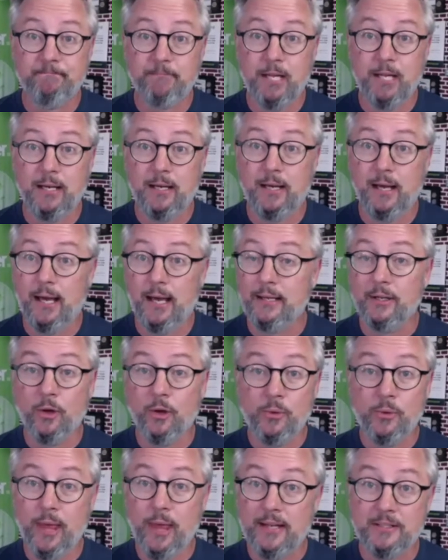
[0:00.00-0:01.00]
Uh, I
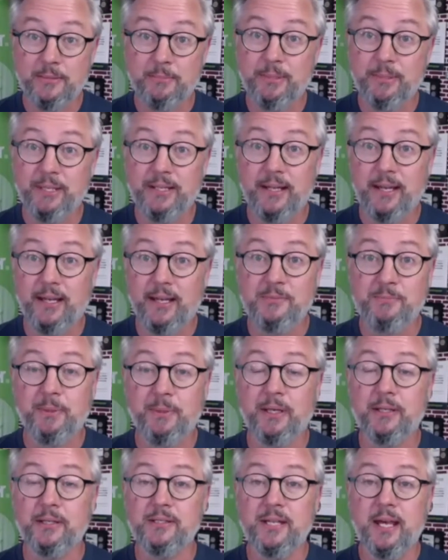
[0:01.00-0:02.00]
know that to be the case
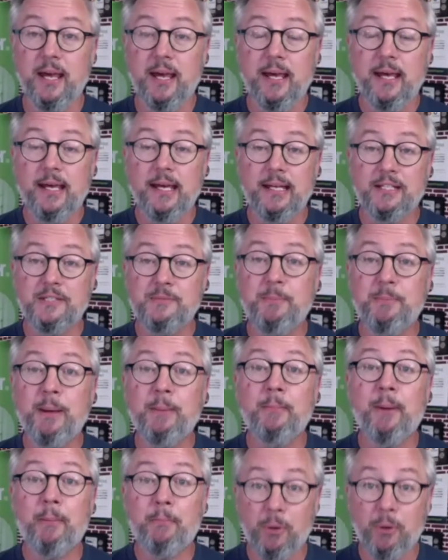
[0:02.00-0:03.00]
because it's been
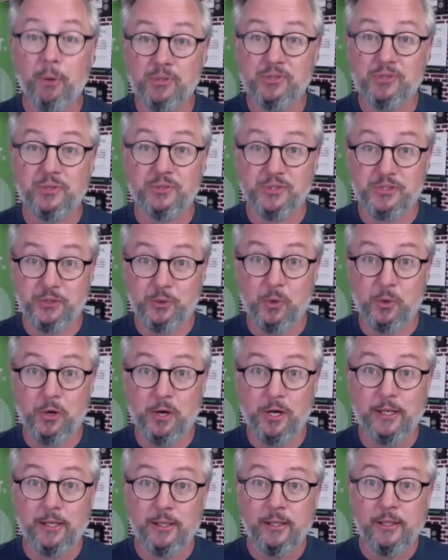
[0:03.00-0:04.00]
my personal
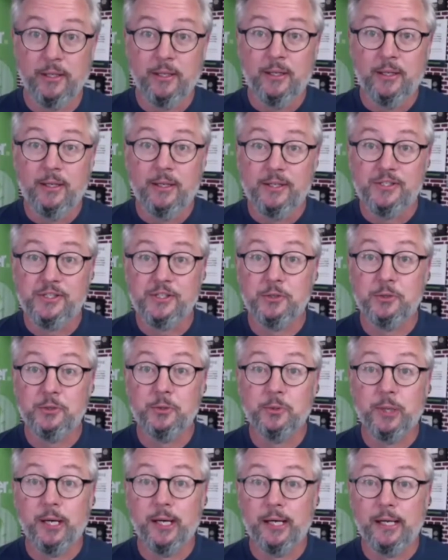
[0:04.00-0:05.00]
story.
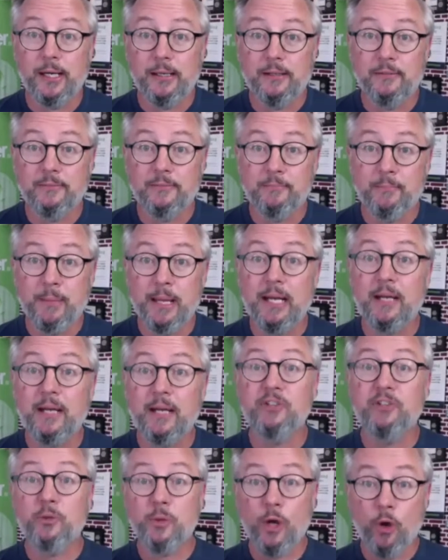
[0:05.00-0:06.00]
So uh, many of
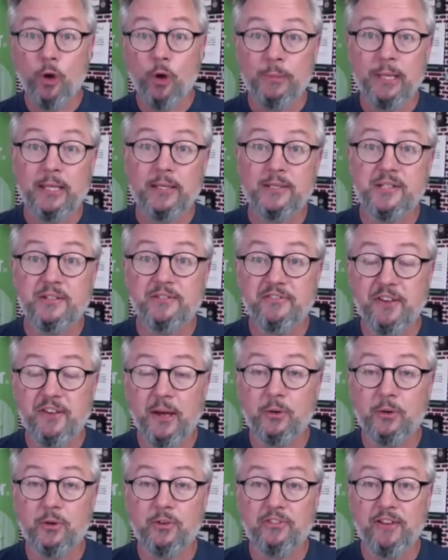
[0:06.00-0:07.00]
you know me as the
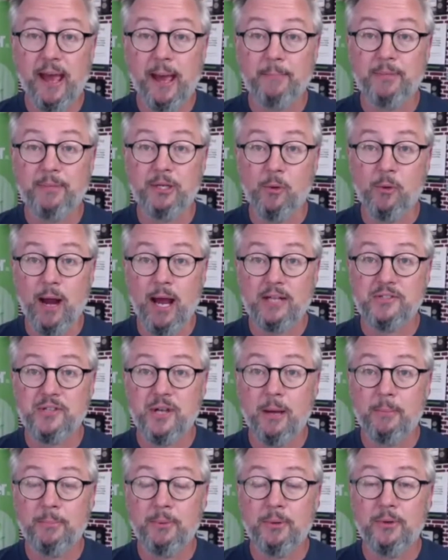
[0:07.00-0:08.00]
founder of Happy
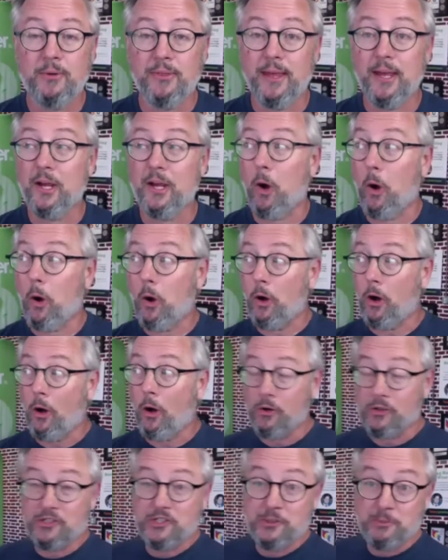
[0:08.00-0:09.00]
Grasshopper. They are
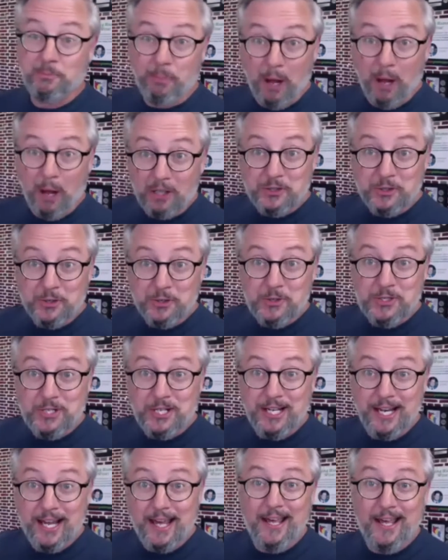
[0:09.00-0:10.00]
our sponsor
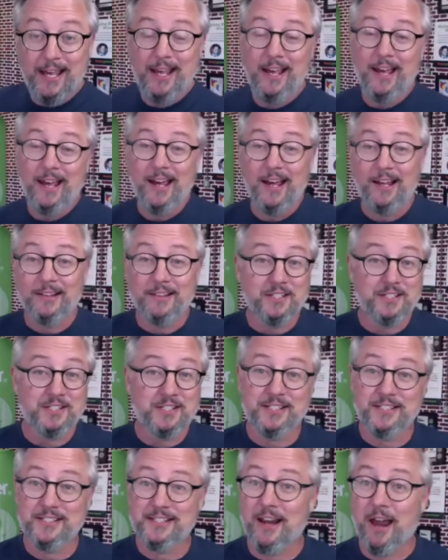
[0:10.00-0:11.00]
today. This
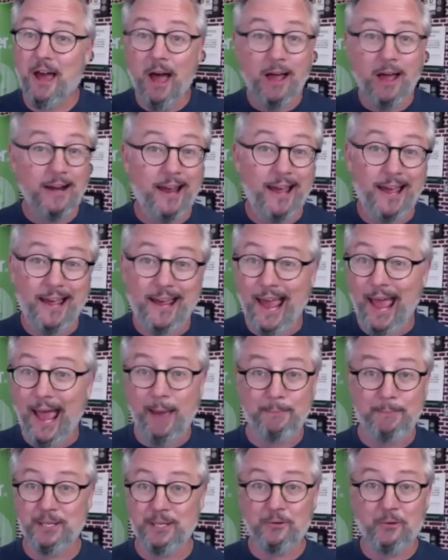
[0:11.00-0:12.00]
is not a
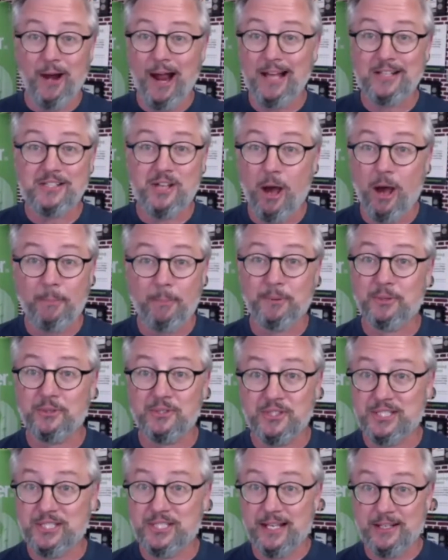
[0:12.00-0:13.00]
Happy Grasshopper
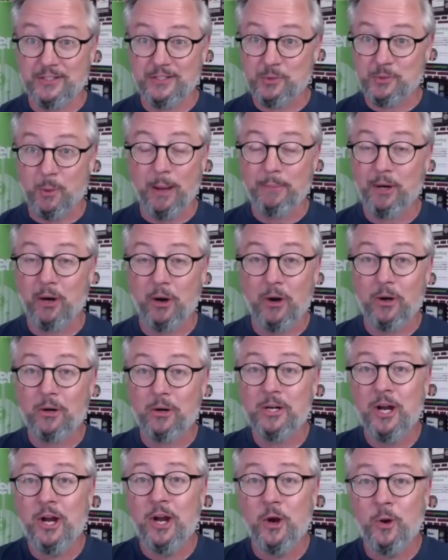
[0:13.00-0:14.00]
sales webinar.
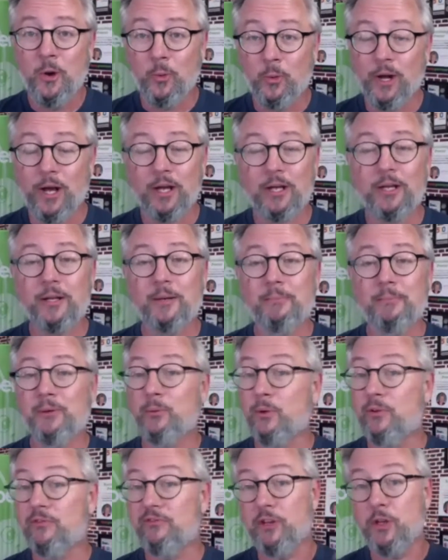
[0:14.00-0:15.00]
We're not going to be
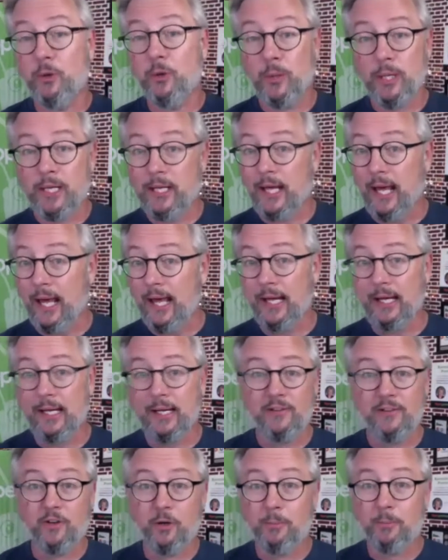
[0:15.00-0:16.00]
reviewing any
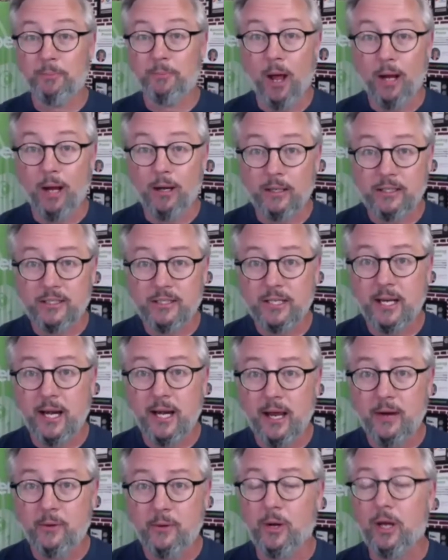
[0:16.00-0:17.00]
of our products
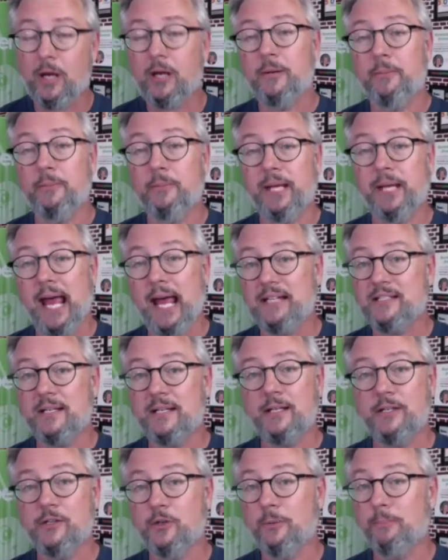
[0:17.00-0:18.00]
today. We're not going to be
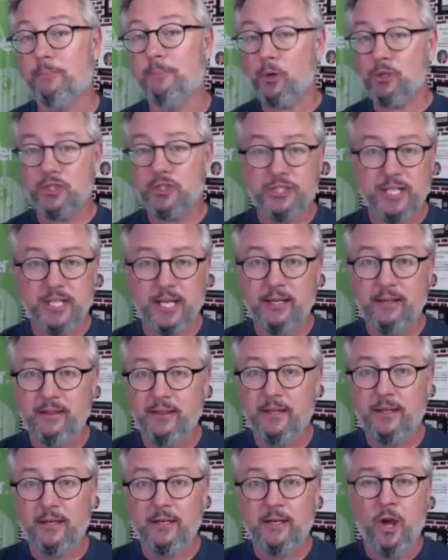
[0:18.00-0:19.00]
asking you to purchase
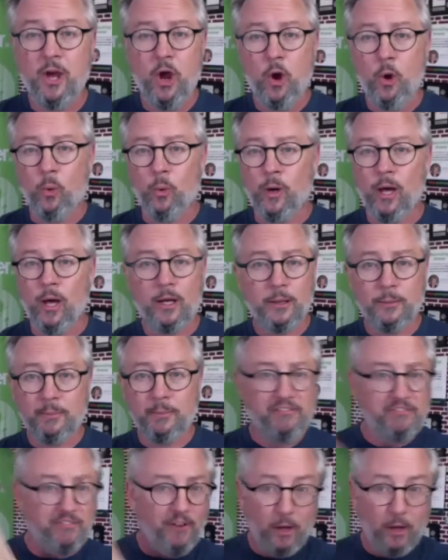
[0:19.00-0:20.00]
anything. We're not going to
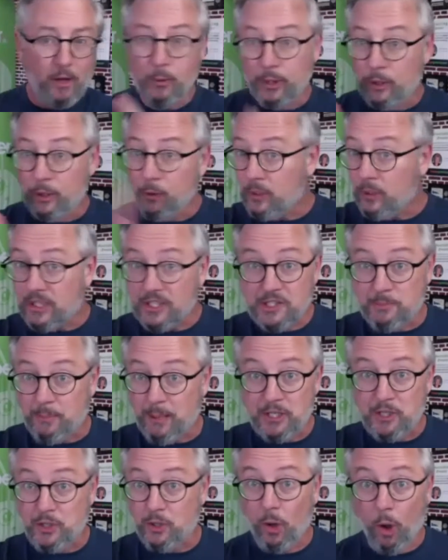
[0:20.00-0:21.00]
be following you with a
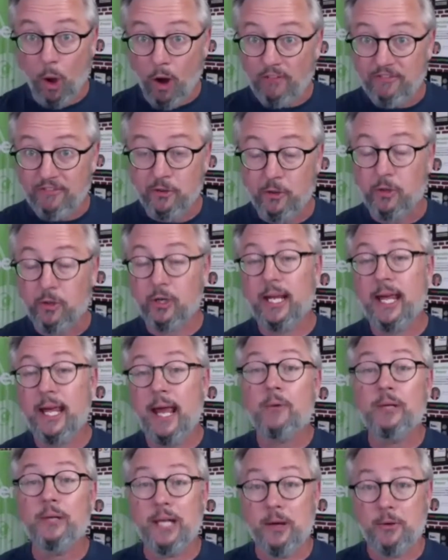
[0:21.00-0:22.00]
special offer or a
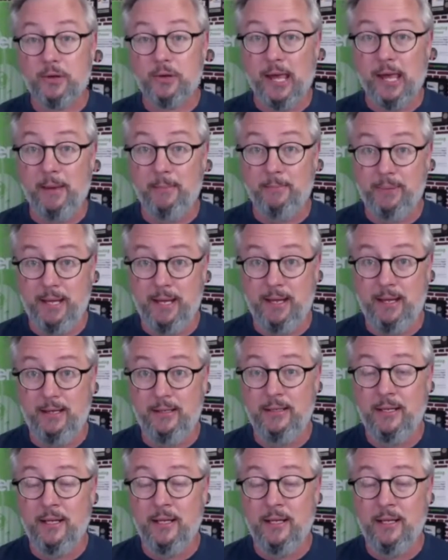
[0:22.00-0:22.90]
countdown campaign.